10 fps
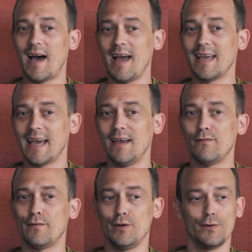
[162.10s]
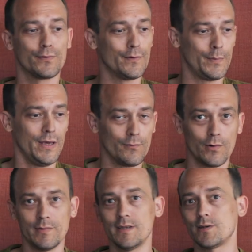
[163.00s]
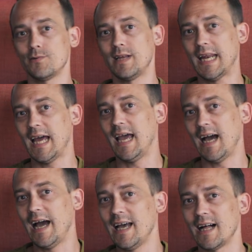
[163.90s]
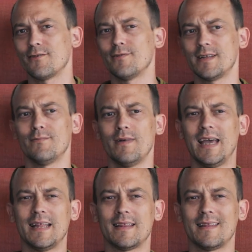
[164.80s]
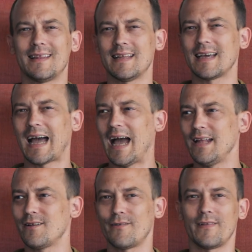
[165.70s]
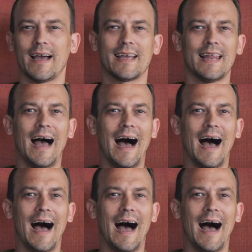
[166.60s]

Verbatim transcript: I gave European woman to that A I algorithm, it did kind of like an